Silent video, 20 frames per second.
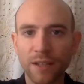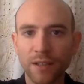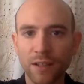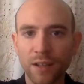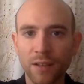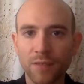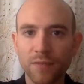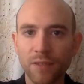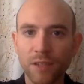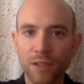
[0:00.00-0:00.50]

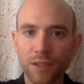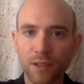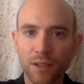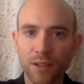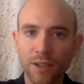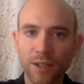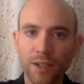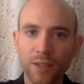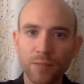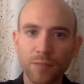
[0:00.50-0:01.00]
loving,
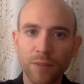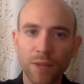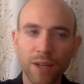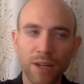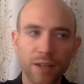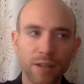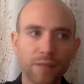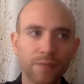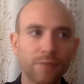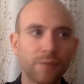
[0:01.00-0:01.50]
learning, and
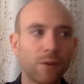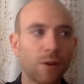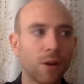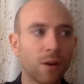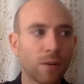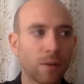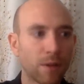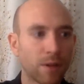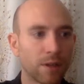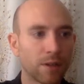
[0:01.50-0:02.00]
paying it
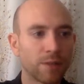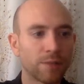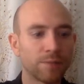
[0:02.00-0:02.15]
forward.